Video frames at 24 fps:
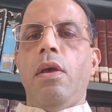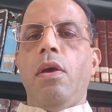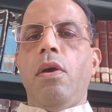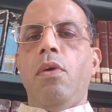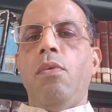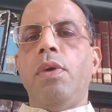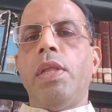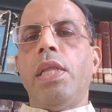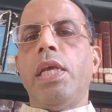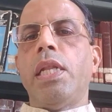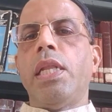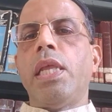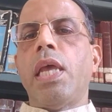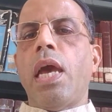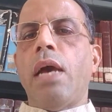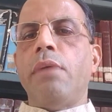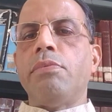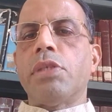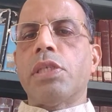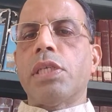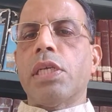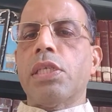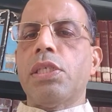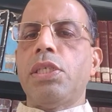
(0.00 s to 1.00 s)
Whether they
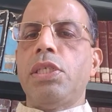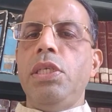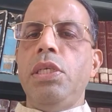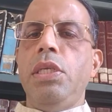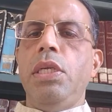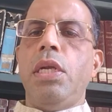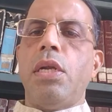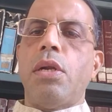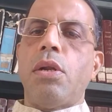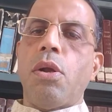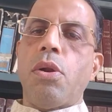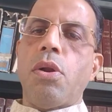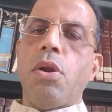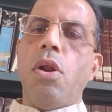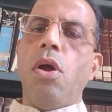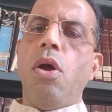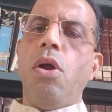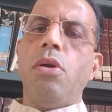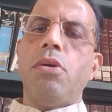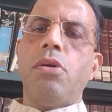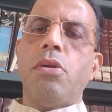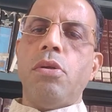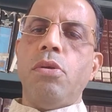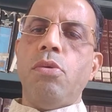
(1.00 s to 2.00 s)
have succeeded or
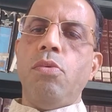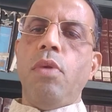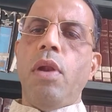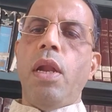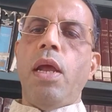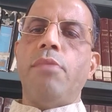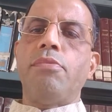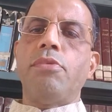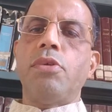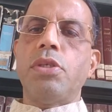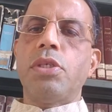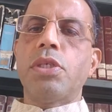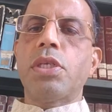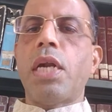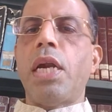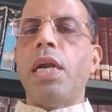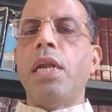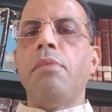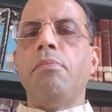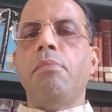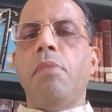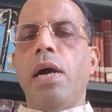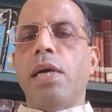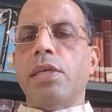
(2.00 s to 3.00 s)
not, you will have to
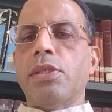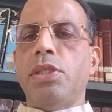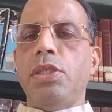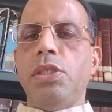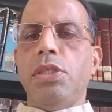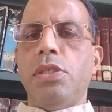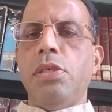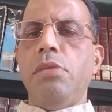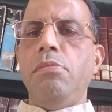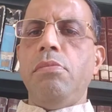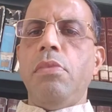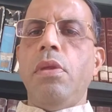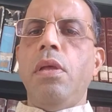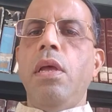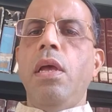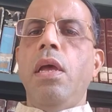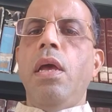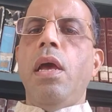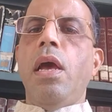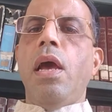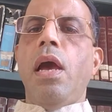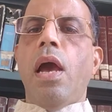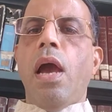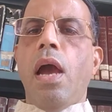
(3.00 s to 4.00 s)
study Marxism.
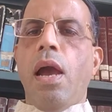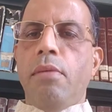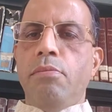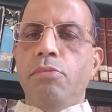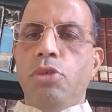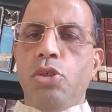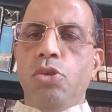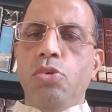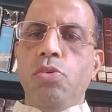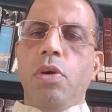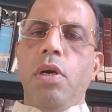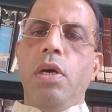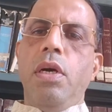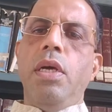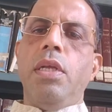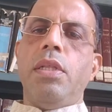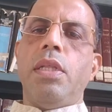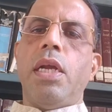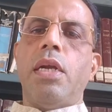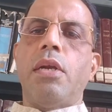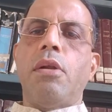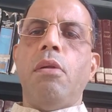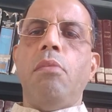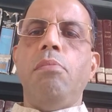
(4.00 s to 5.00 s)
I am sure
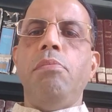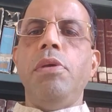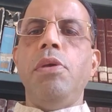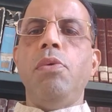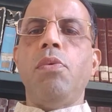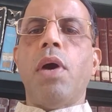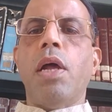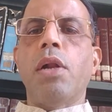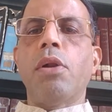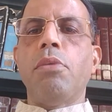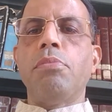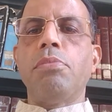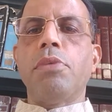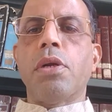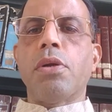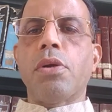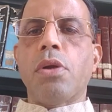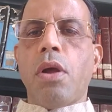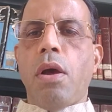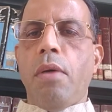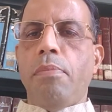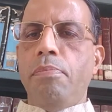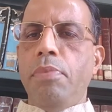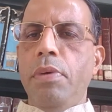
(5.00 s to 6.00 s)
that will be one of the
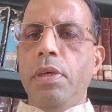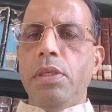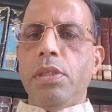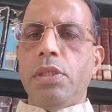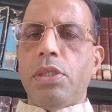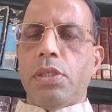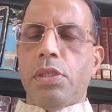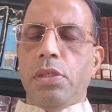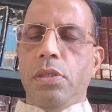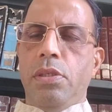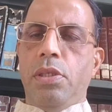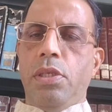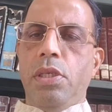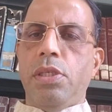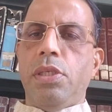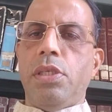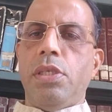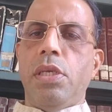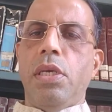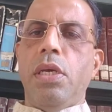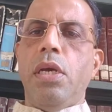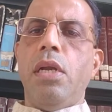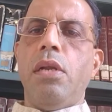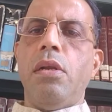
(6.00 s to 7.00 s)
topics this
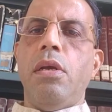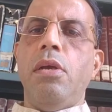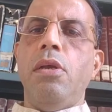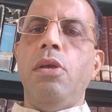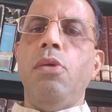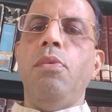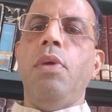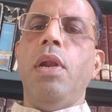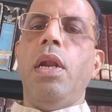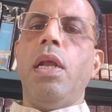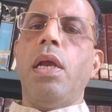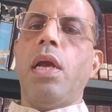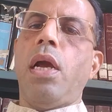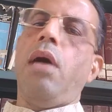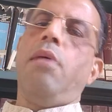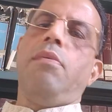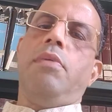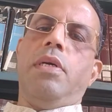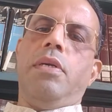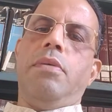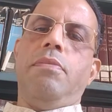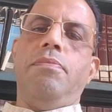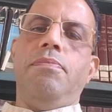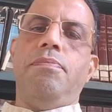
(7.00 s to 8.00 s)
year you will cover.